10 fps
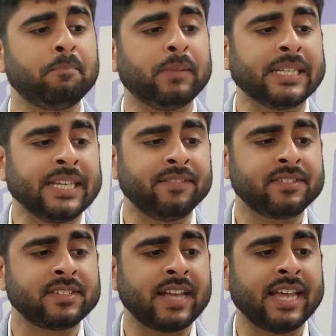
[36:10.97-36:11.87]

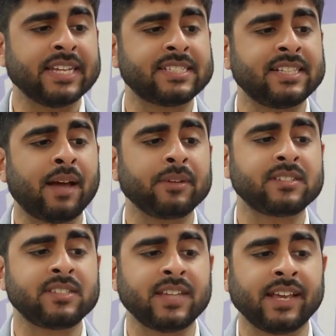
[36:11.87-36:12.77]
believes an Islamic
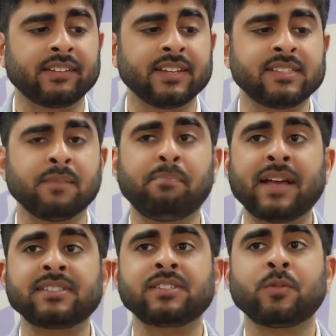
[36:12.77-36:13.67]
state is the
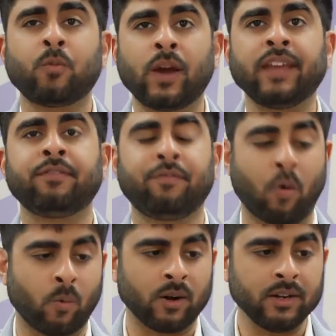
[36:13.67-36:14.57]
best way
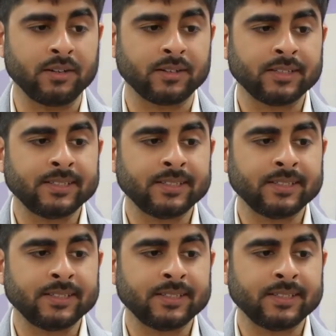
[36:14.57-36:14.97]
forward